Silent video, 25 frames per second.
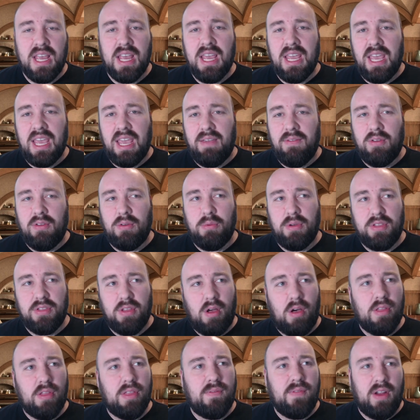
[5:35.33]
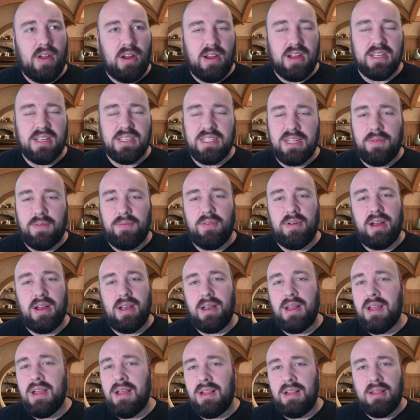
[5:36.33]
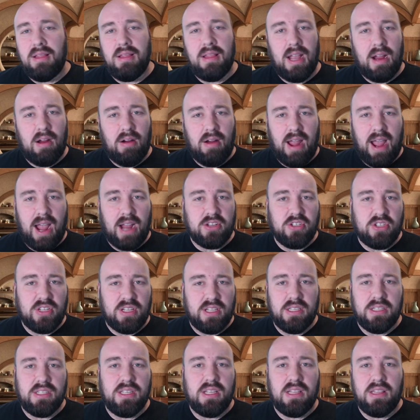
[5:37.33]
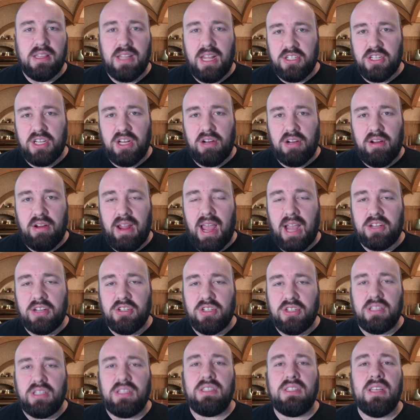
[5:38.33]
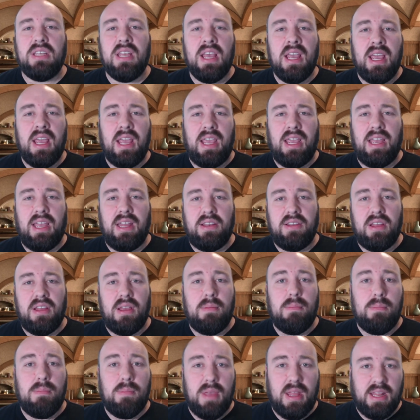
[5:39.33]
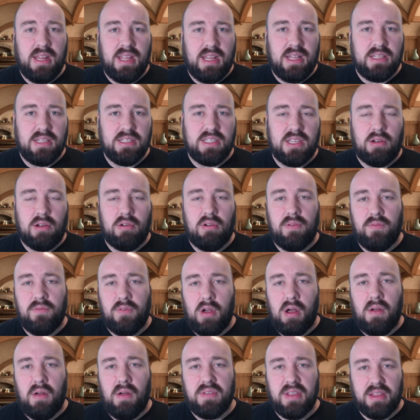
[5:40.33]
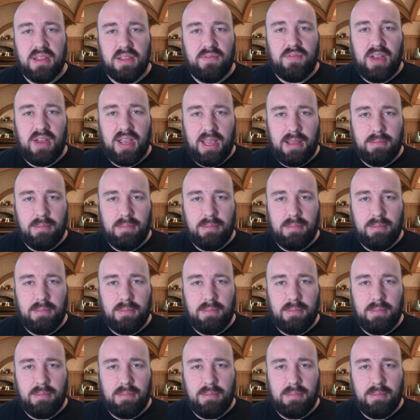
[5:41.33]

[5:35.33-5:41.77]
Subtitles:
even with all the various different lair actions, legendary actions, and minions that are involved in the fight.